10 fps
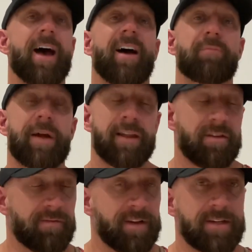I've been in the
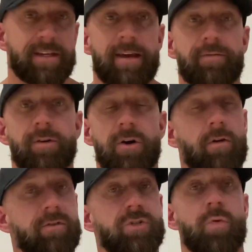fitness game for
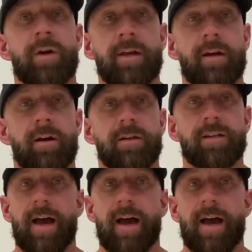over 20 years.